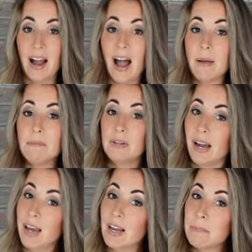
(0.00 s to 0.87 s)
I'm
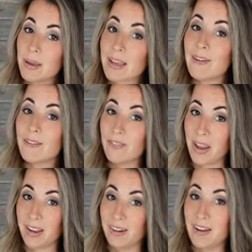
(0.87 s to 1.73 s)
not a big
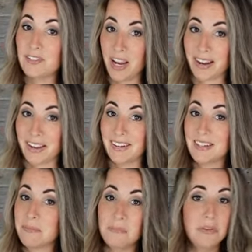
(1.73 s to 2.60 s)
fan of jacket,
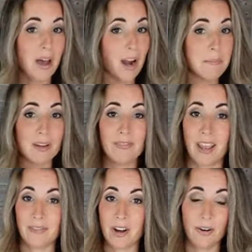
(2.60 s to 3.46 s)
I'm not a big fan
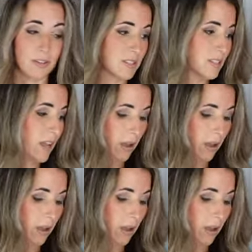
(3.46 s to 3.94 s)
of coats.